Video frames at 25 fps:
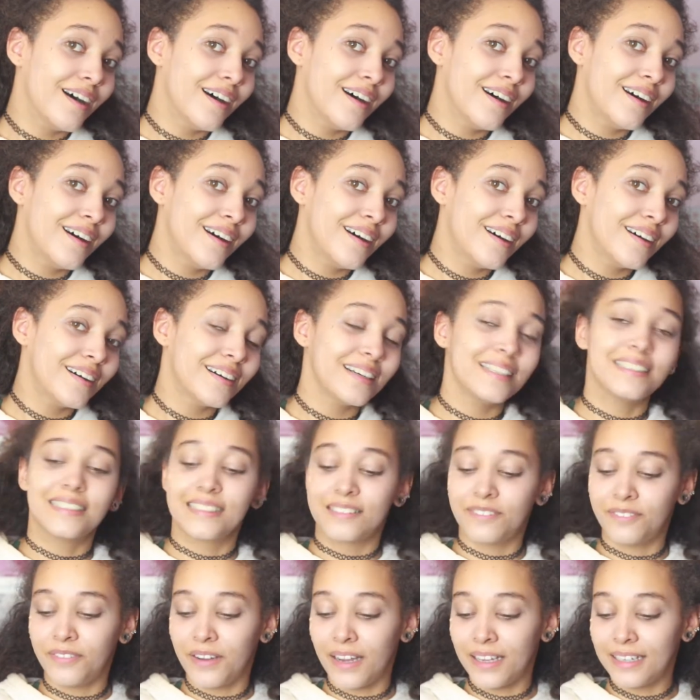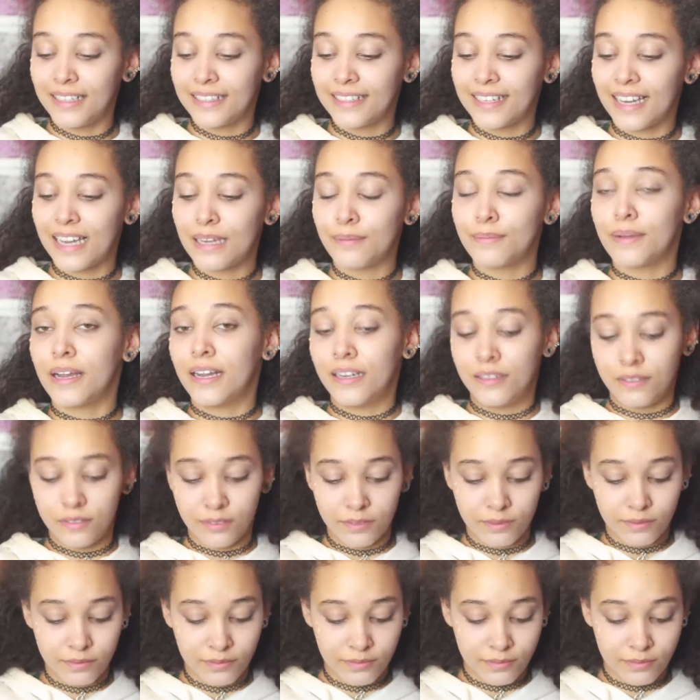Oh, it finally came out.